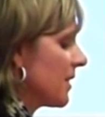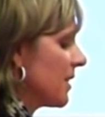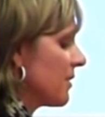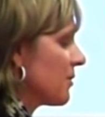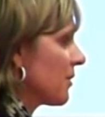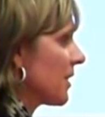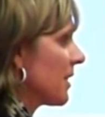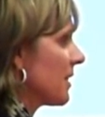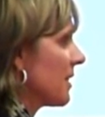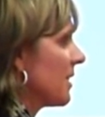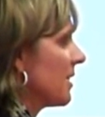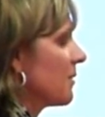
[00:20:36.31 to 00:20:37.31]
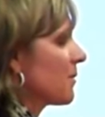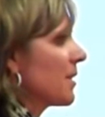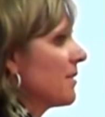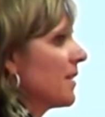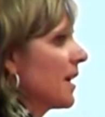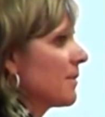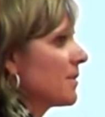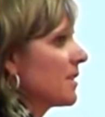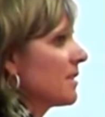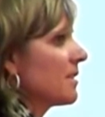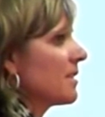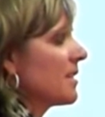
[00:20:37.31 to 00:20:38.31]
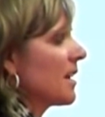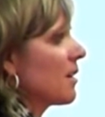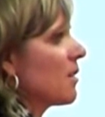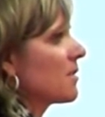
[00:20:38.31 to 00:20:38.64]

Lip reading: and he took it and he revamped it to take